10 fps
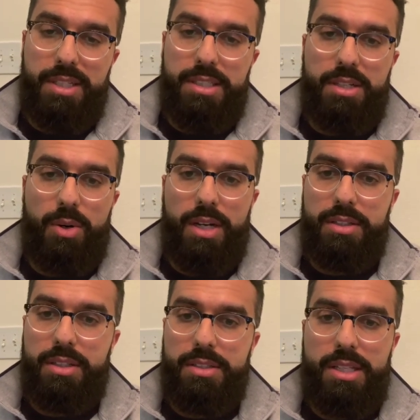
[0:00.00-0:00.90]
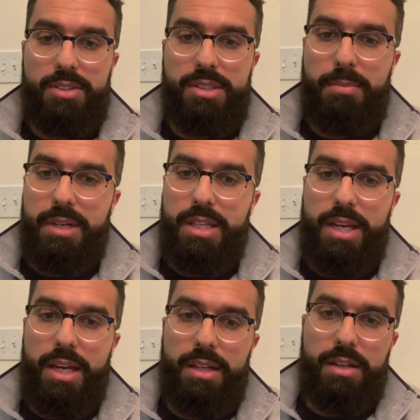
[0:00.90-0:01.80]
go out there, tell somebody
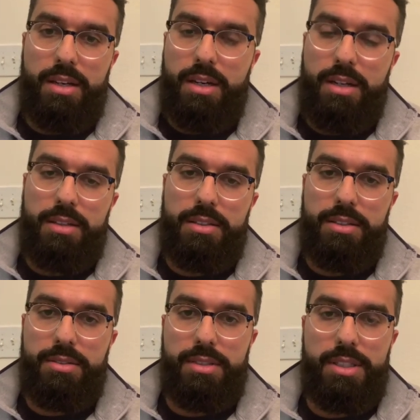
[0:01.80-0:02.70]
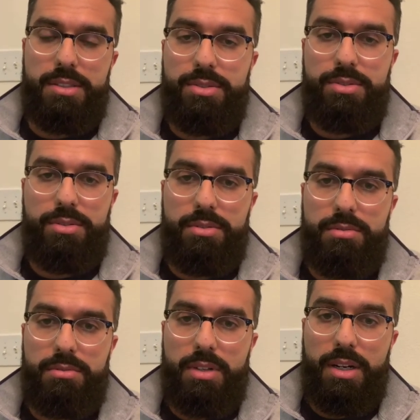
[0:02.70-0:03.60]
that you need to